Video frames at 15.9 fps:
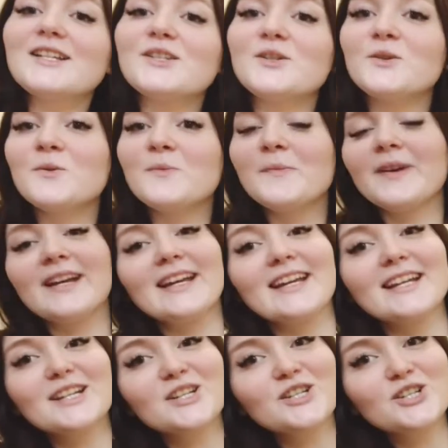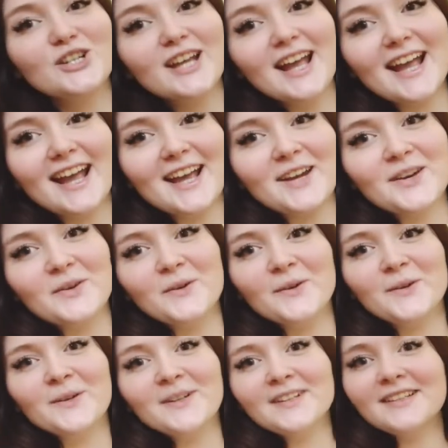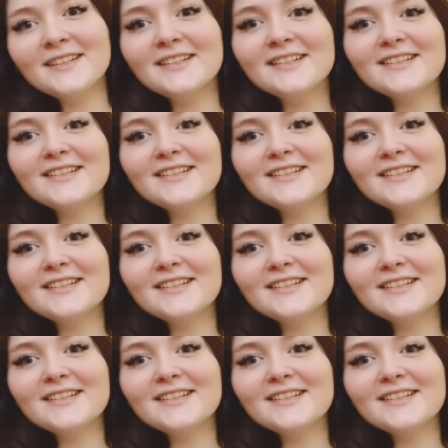to my channel.